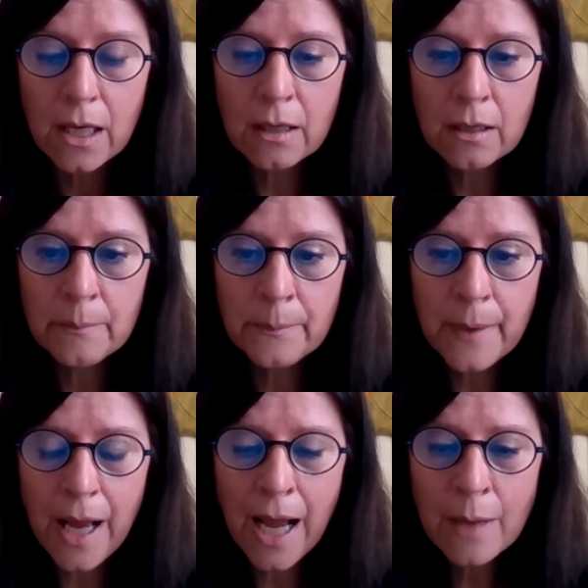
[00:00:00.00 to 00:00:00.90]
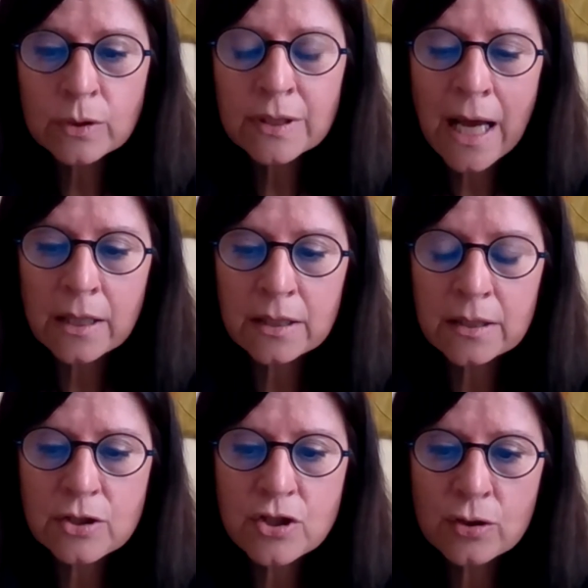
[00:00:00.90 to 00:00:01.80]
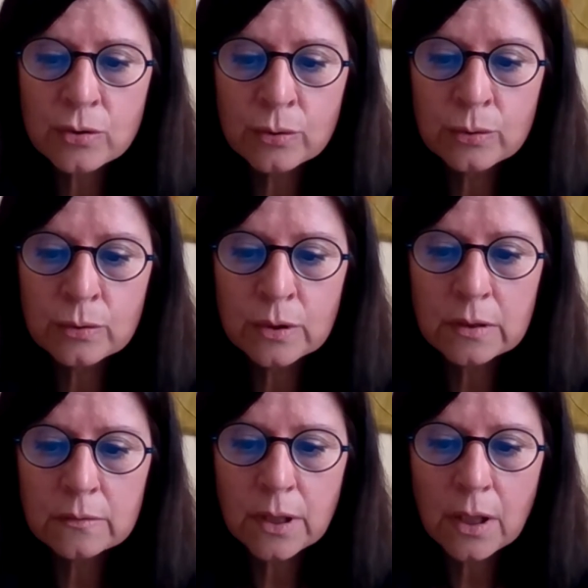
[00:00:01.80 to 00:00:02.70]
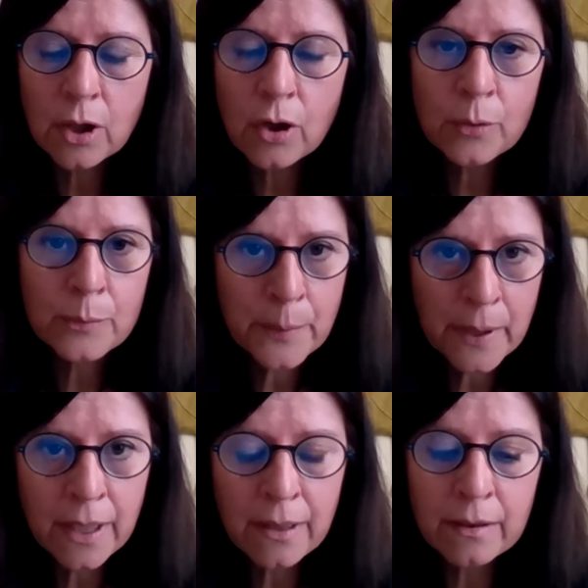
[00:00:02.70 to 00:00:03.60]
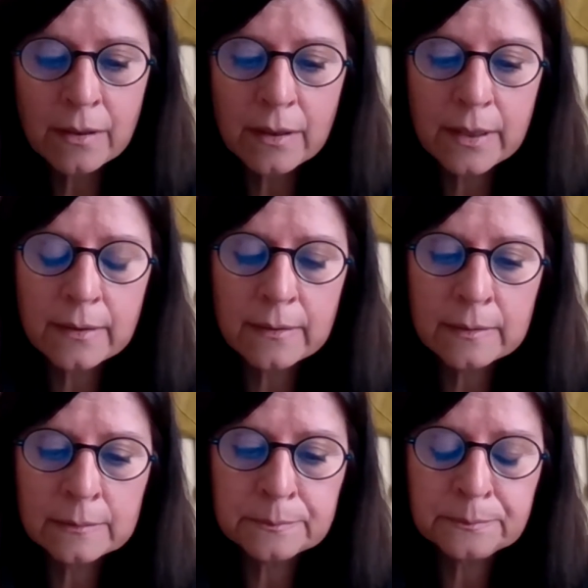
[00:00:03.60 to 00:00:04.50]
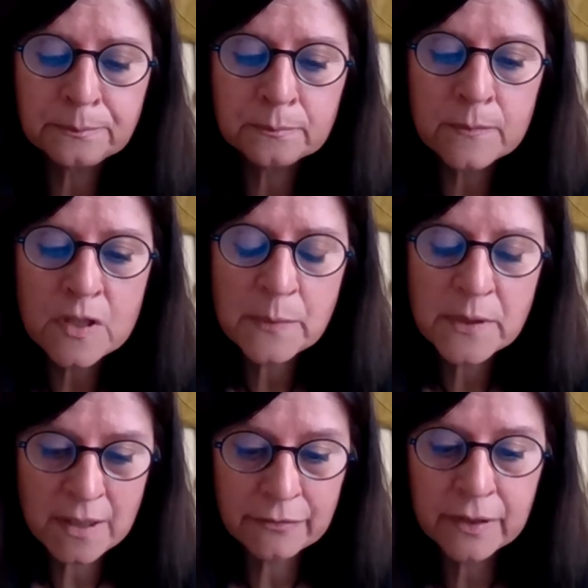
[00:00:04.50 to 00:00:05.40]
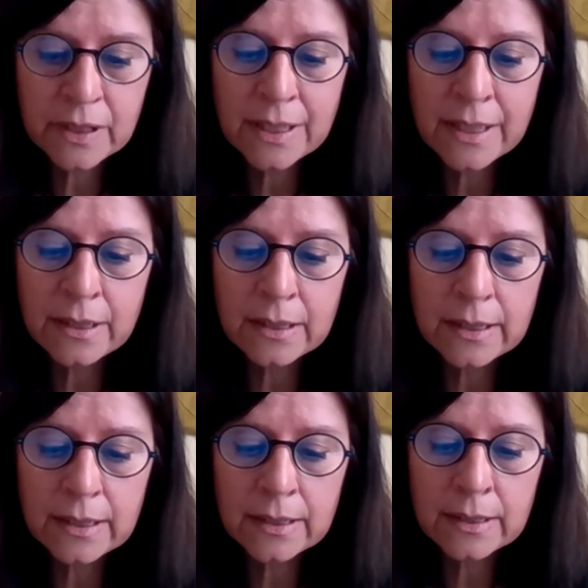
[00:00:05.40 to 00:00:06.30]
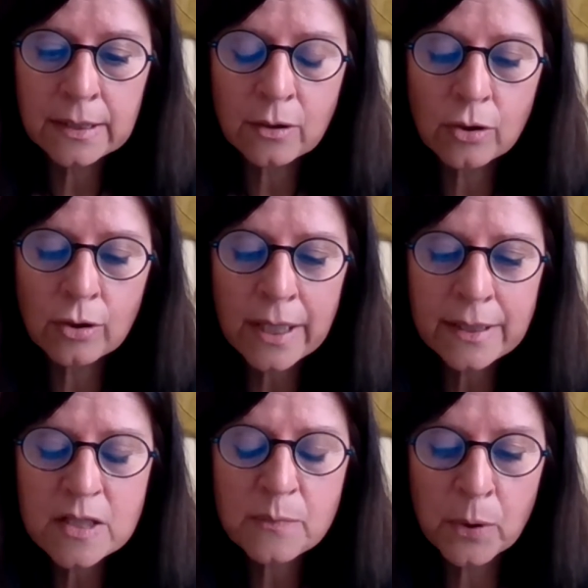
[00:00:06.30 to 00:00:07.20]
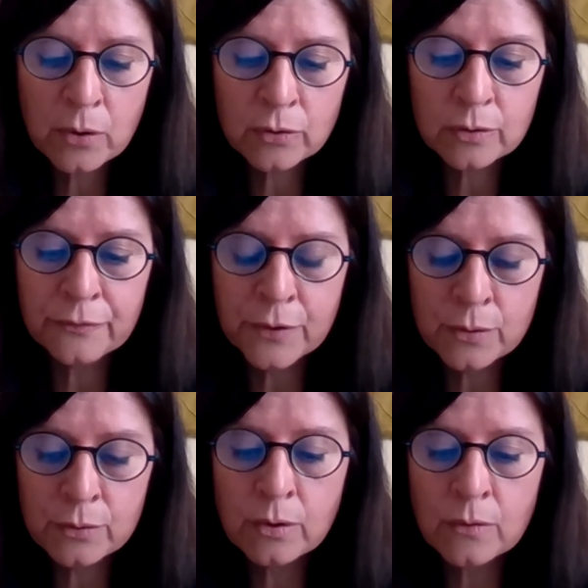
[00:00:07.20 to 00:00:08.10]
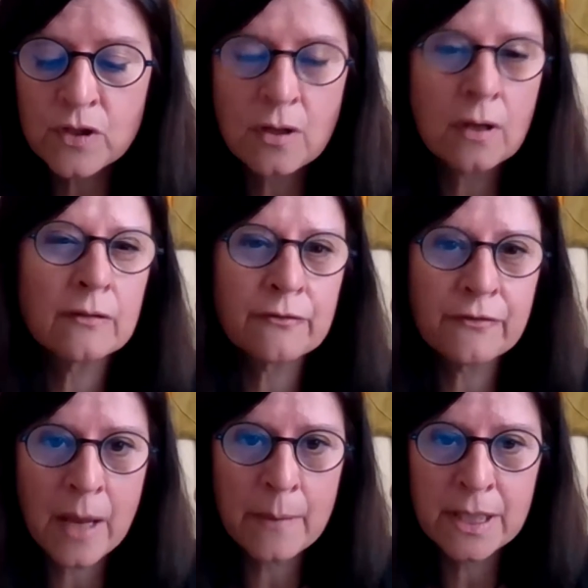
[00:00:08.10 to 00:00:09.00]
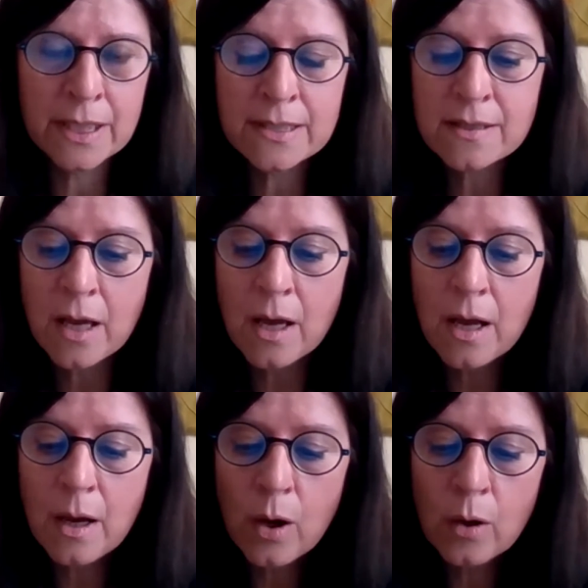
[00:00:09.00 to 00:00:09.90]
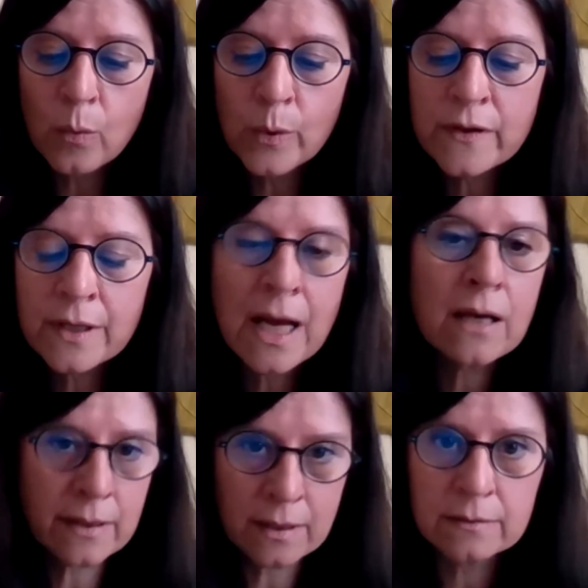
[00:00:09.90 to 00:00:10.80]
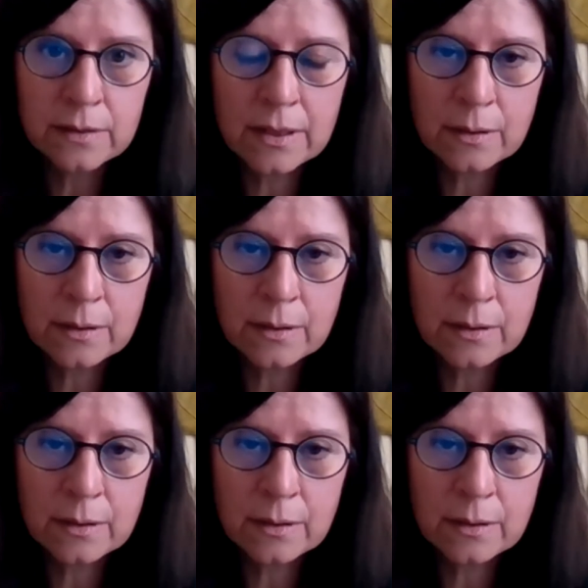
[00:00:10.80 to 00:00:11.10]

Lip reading: I would like to compare specifically Koreeda's point of view concerning families with another